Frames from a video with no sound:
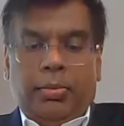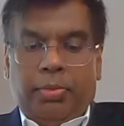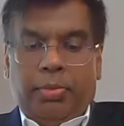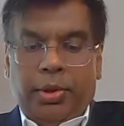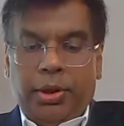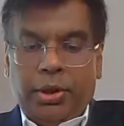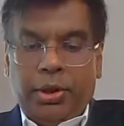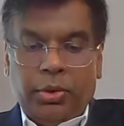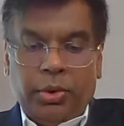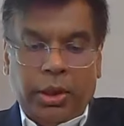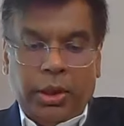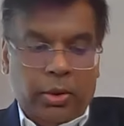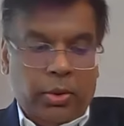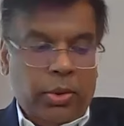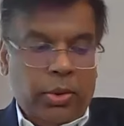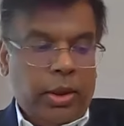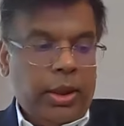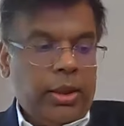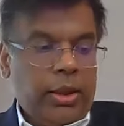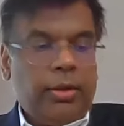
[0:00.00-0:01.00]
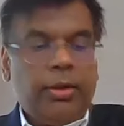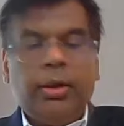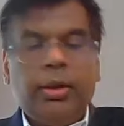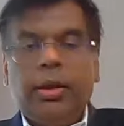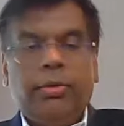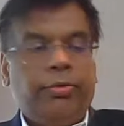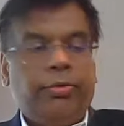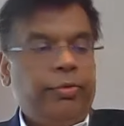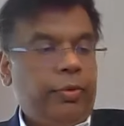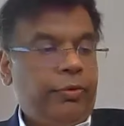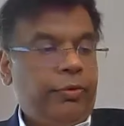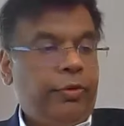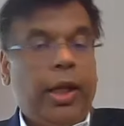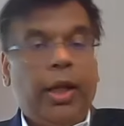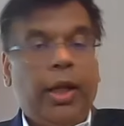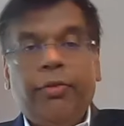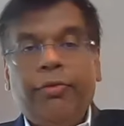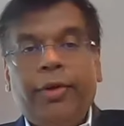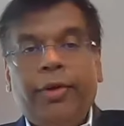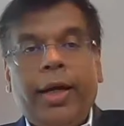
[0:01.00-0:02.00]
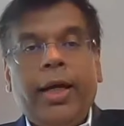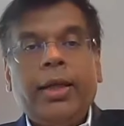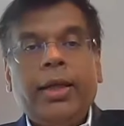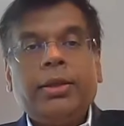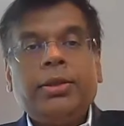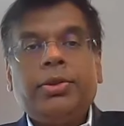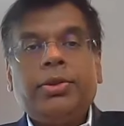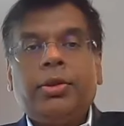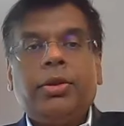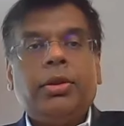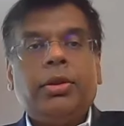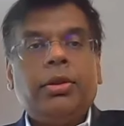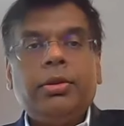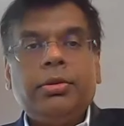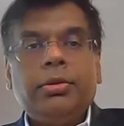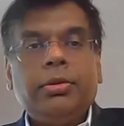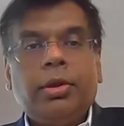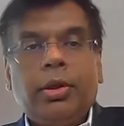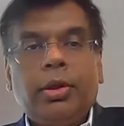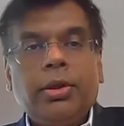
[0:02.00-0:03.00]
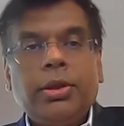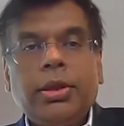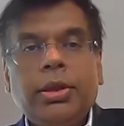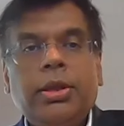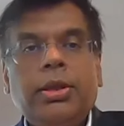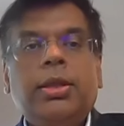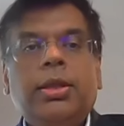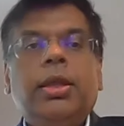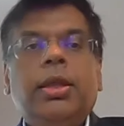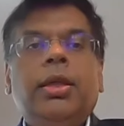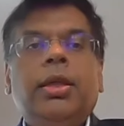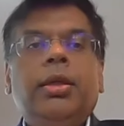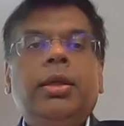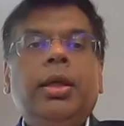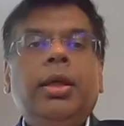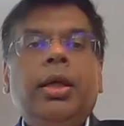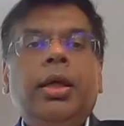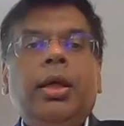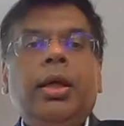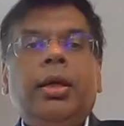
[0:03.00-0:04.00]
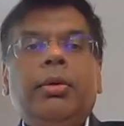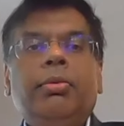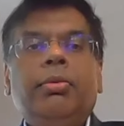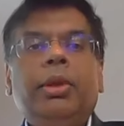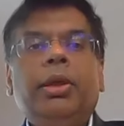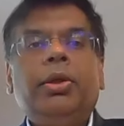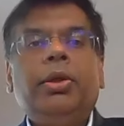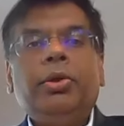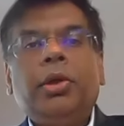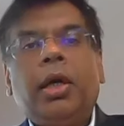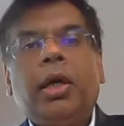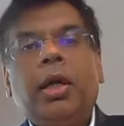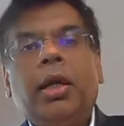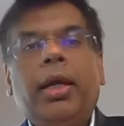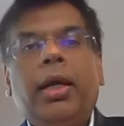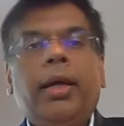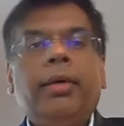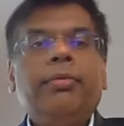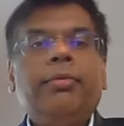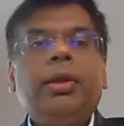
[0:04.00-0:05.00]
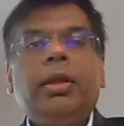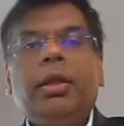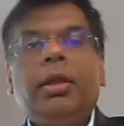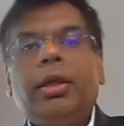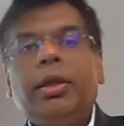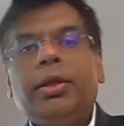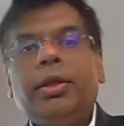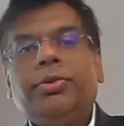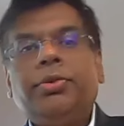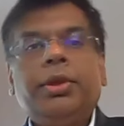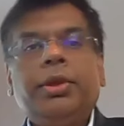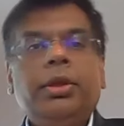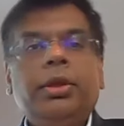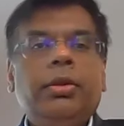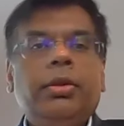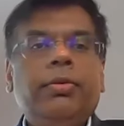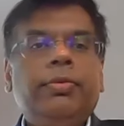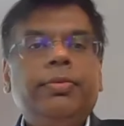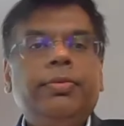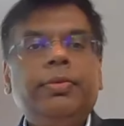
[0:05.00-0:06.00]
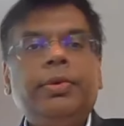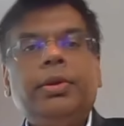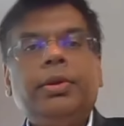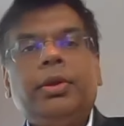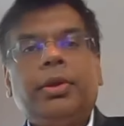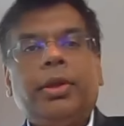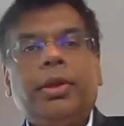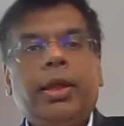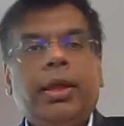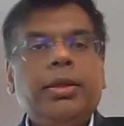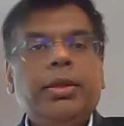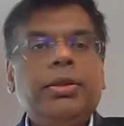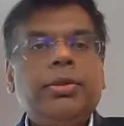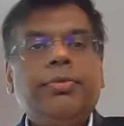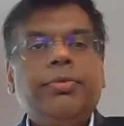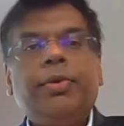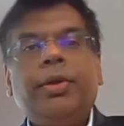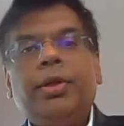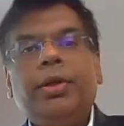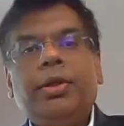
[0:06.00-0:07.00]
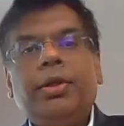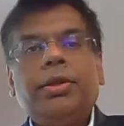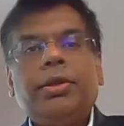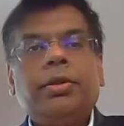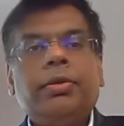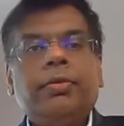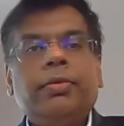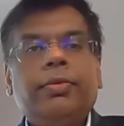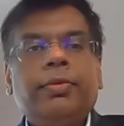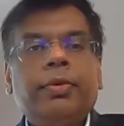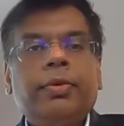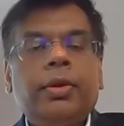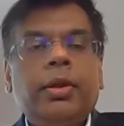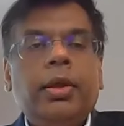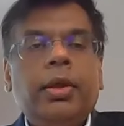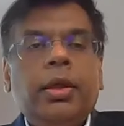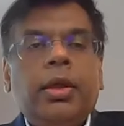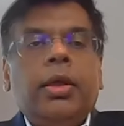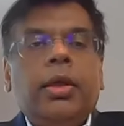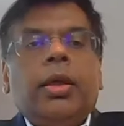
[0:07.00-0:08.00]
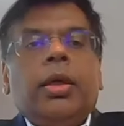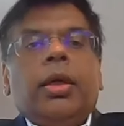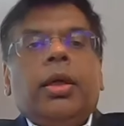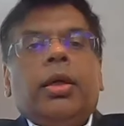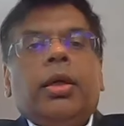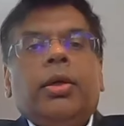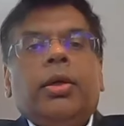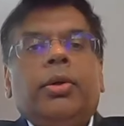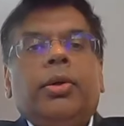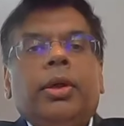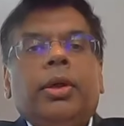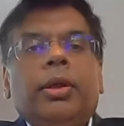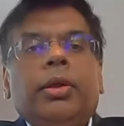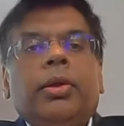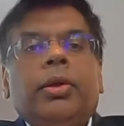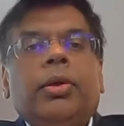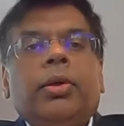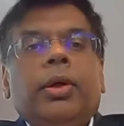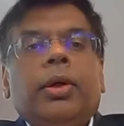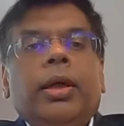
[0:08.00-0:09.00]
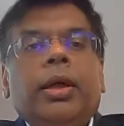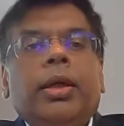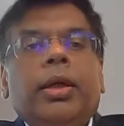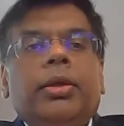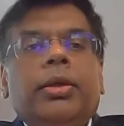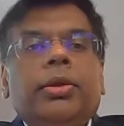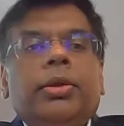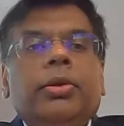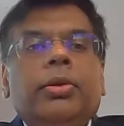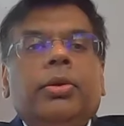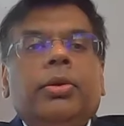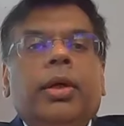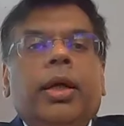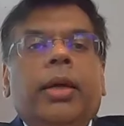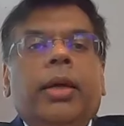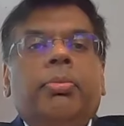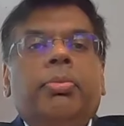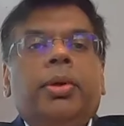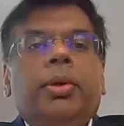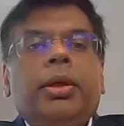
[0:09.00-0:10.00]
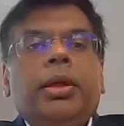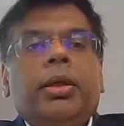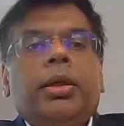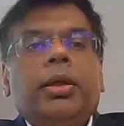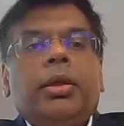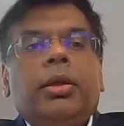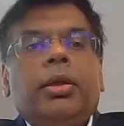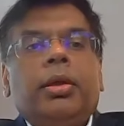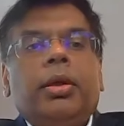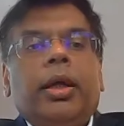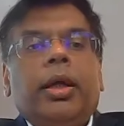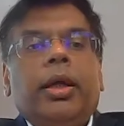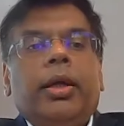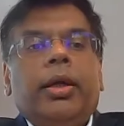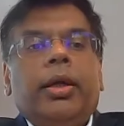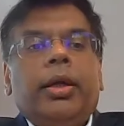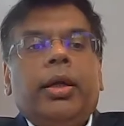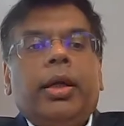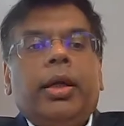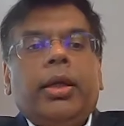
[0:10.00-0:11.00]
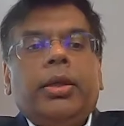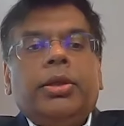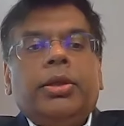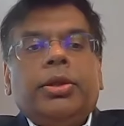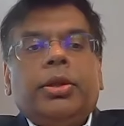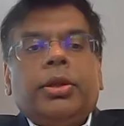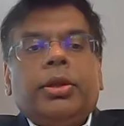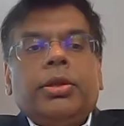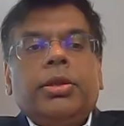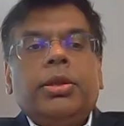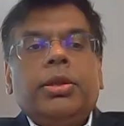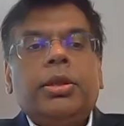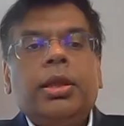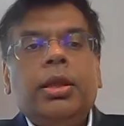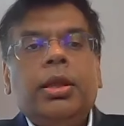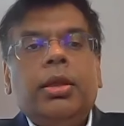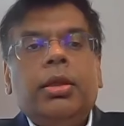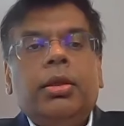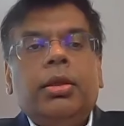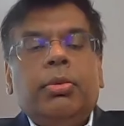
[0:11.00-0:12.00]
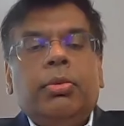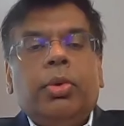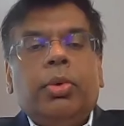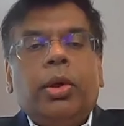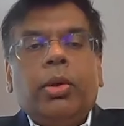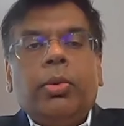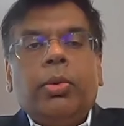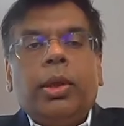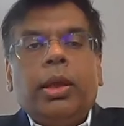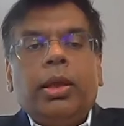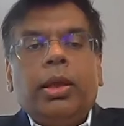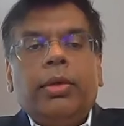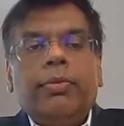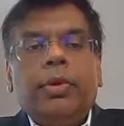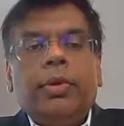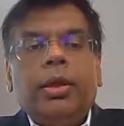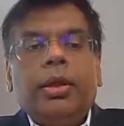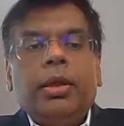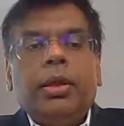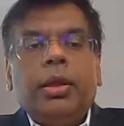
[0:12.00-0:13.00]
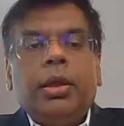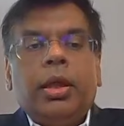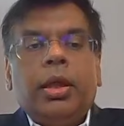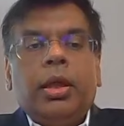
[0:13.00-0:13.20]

pursue it quick, fail fast, or or succeed. We do not have the luxury of you know tens of years of going going into a particular area. As you can see, the world we live in,